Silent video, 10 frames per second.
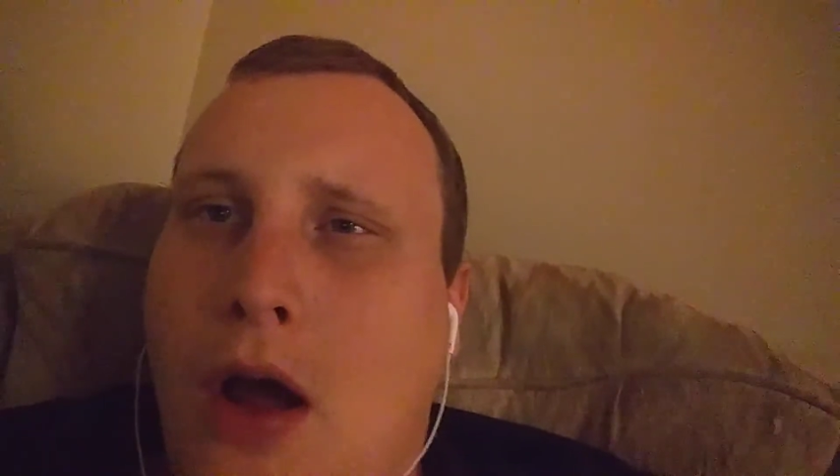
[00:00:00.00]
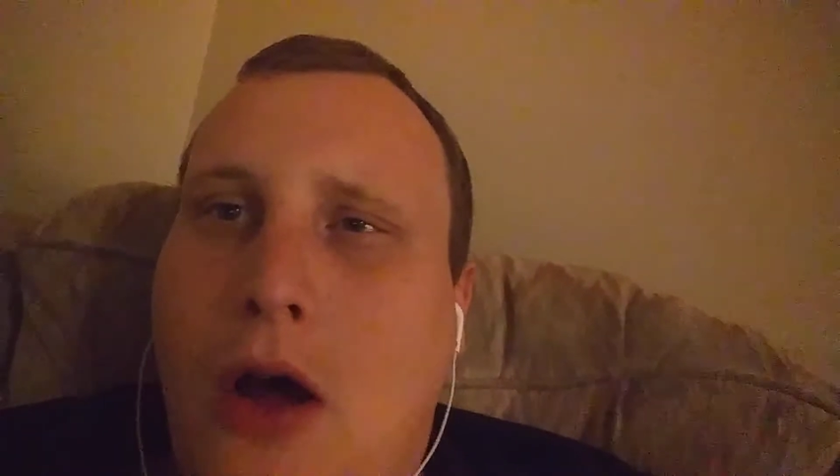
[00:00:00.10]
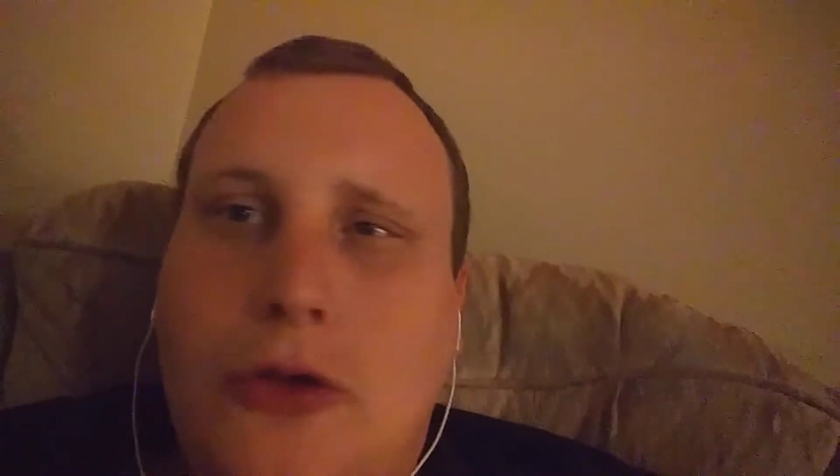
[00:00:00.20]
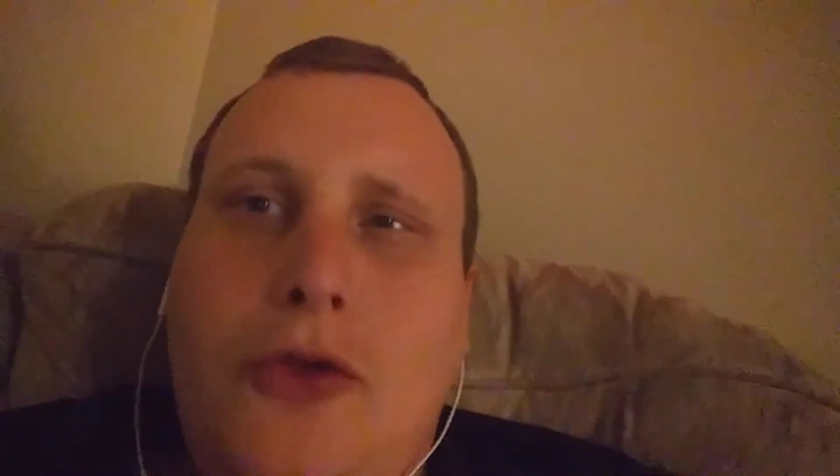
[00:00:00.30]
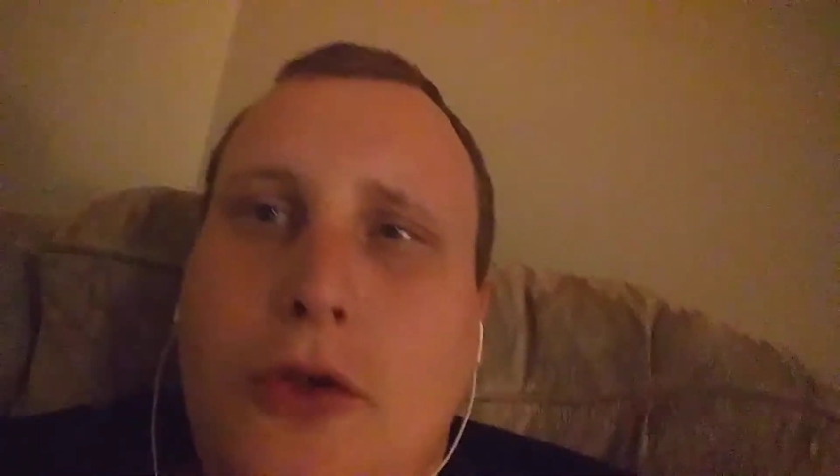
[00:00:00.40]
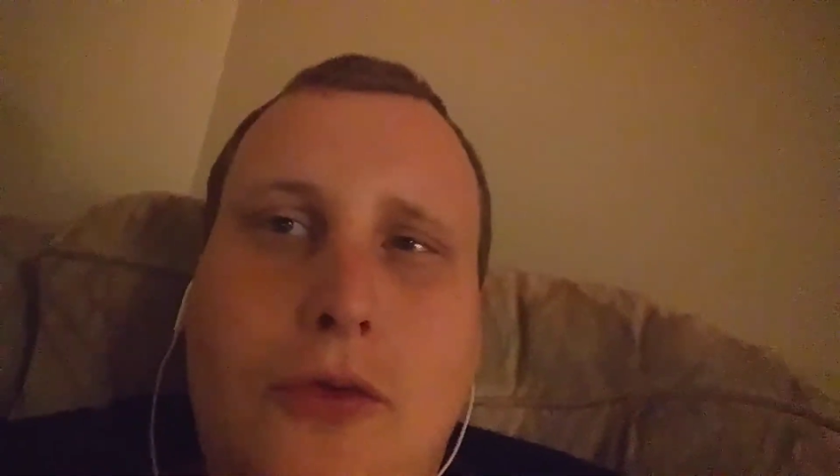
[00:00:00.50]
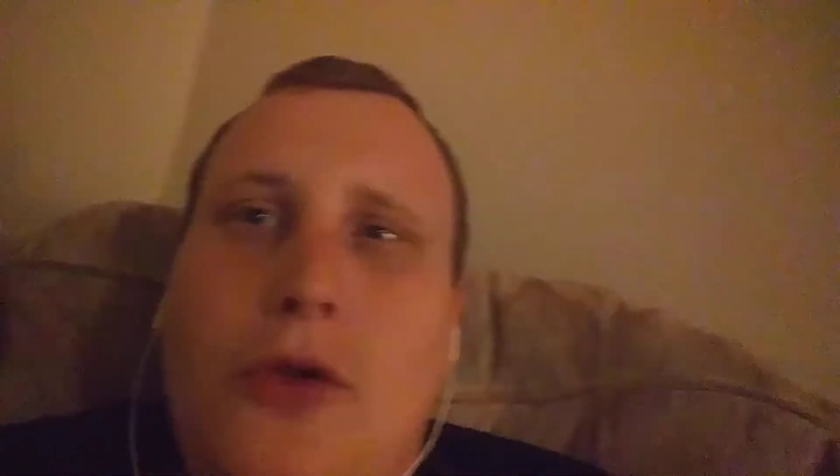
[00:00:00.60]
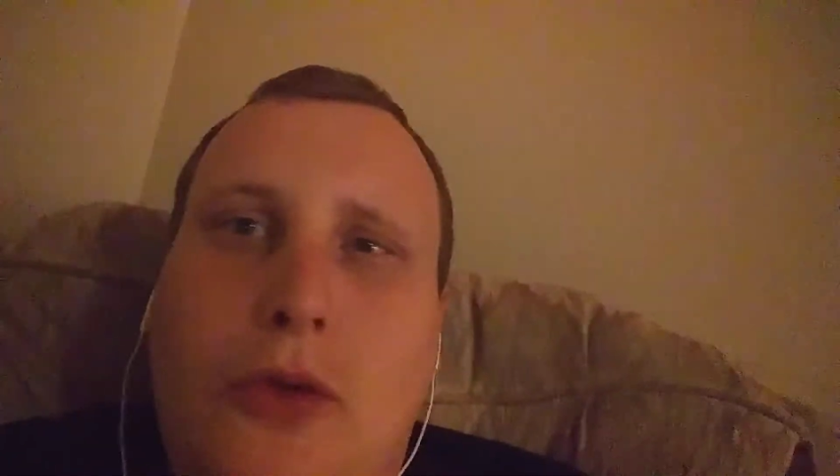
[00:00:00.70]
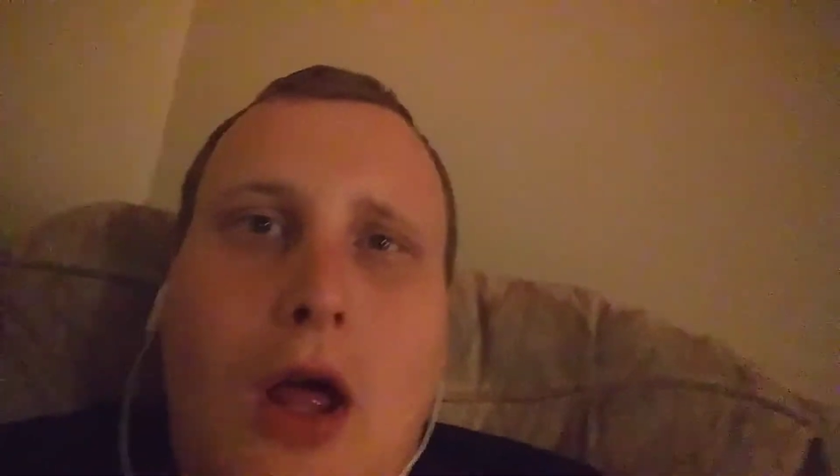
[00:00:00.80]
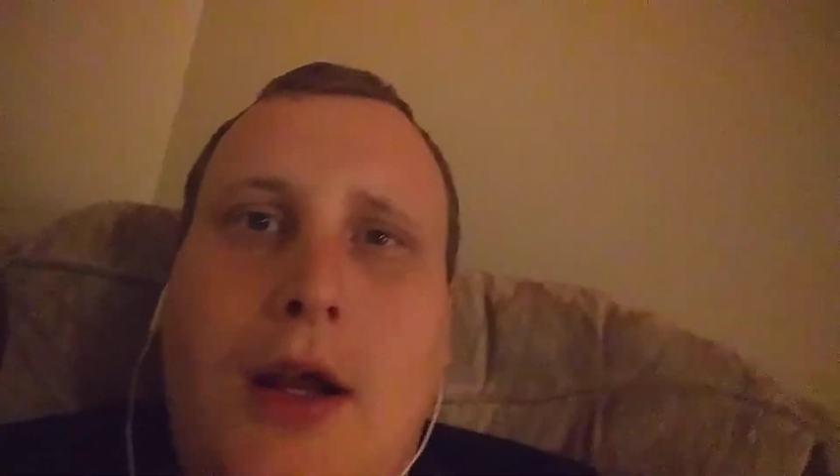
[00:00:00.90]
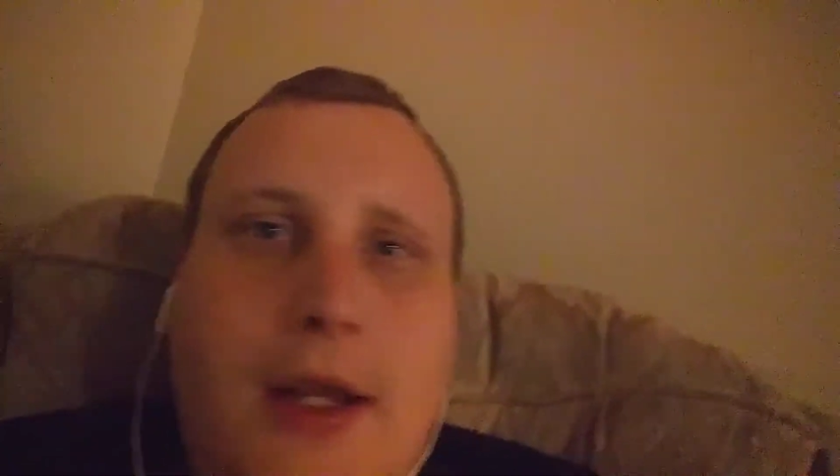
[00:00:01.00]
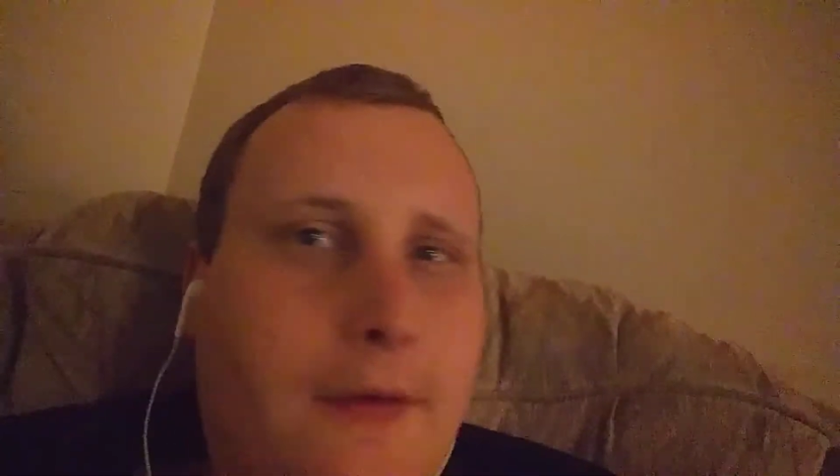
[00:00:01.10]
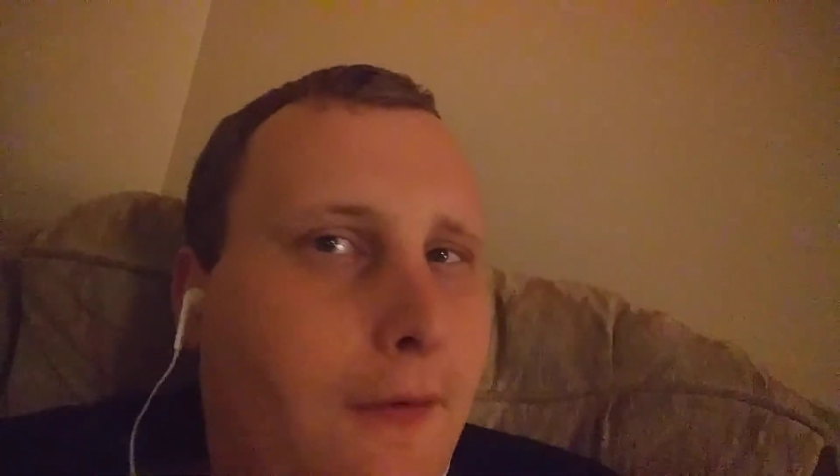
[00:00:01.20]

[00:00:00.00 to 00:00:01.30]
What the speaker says: Oh, dude, you're lucky. You're